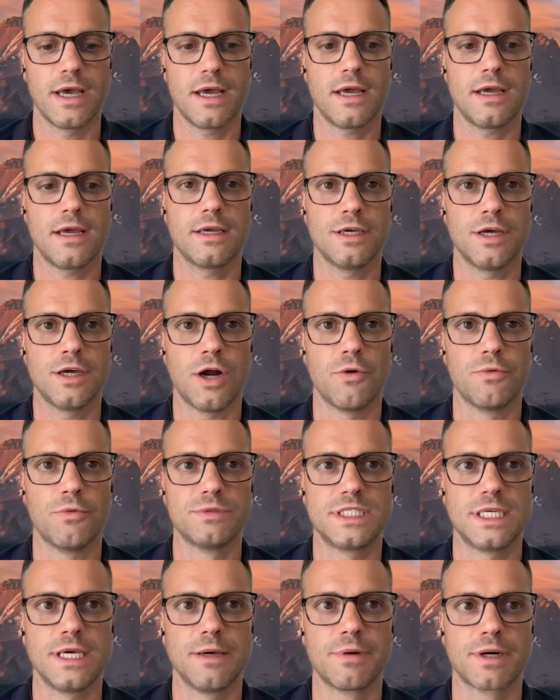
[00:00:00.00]
you know,
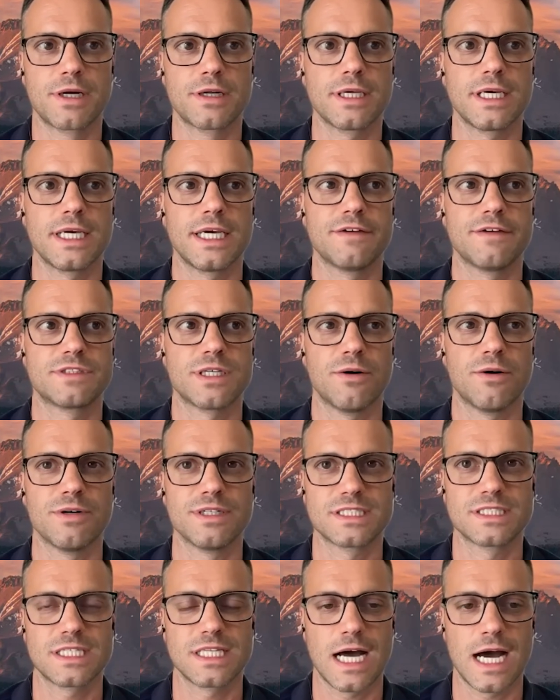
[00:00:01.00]
typically if
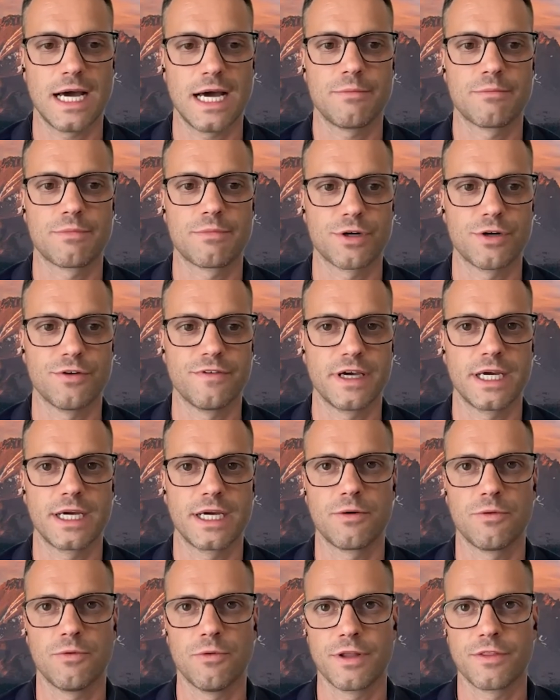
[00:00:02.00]
someone's not
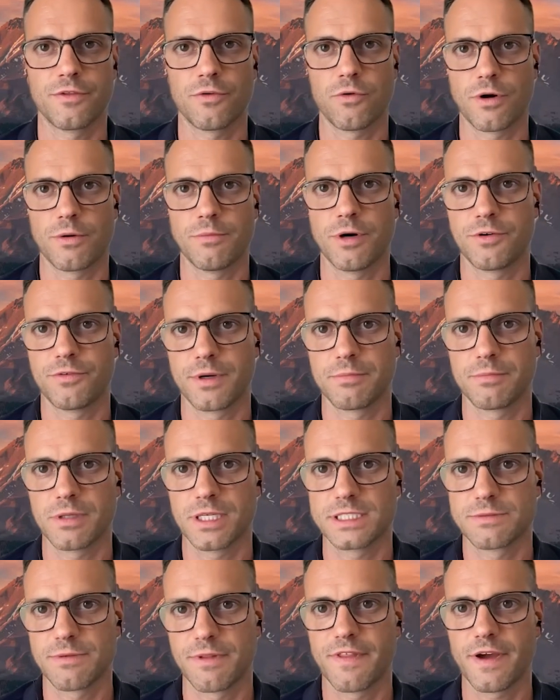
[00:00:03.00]
improving with hormone
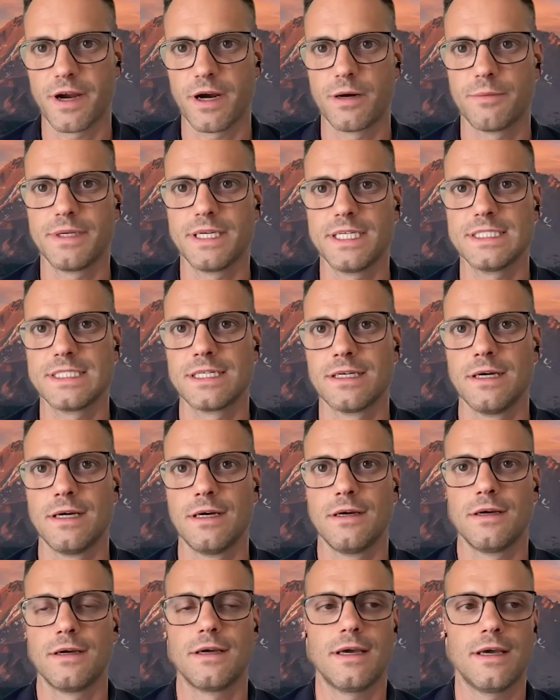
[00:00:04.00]
replacement therapies,
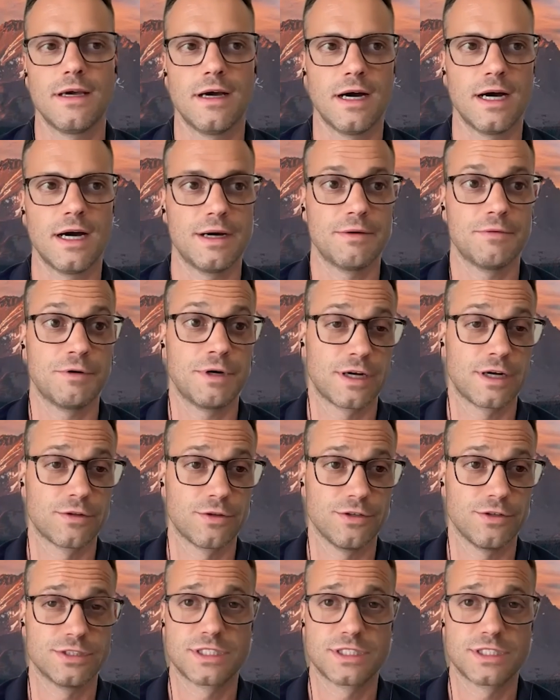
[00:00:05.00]
uh, includes